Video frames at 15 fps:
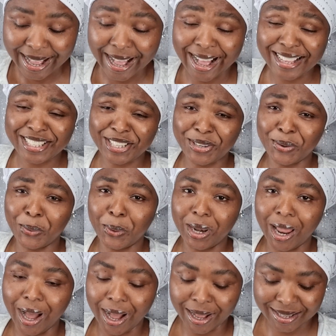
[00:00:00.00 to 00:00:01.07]

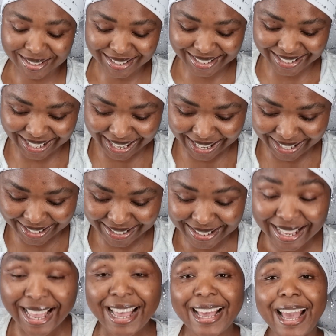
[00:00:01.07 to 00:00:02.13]
Adiola Sings,
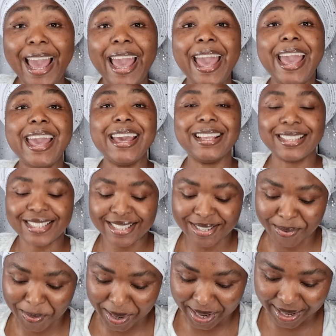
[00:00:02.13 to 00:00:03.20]
Kane
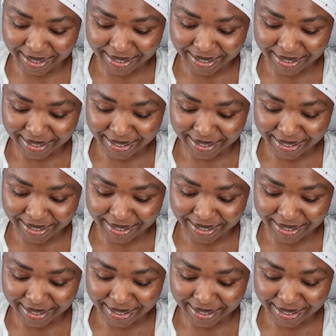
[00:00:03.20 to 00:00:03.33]
Siwa,